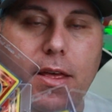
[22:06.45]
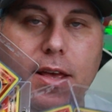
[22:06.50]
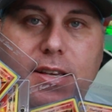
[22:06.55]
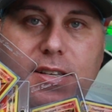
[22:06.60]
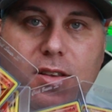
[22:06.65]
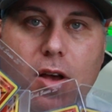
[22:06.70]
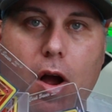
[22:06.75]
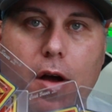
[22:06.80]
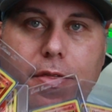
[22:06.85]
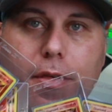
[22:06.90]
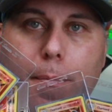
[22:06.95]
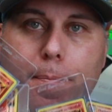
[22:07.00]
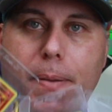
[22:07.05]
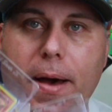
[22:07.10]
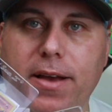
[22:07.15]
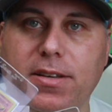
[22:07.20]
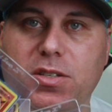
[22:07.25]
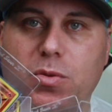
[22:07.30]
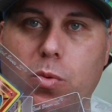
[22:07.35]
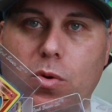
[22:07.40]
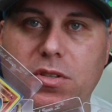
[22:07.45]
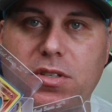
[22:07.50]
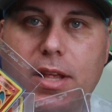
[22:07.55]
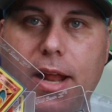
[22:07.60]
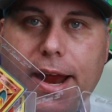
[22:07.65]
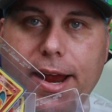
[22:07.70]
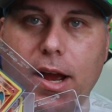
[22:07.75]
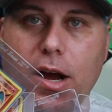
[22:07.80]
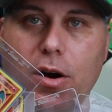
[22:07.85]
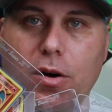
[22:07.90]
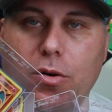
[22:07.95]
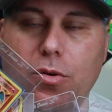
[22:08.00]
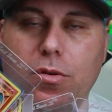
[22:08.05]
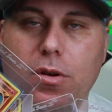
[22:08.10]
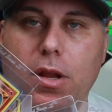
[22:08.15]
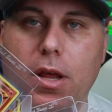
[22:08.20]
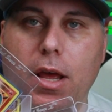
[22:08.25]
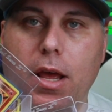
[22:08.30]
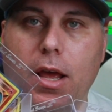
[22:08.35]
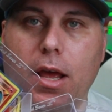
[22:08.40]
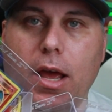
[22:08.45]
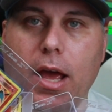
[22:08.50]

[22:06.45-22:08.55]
These are the best ones that I own,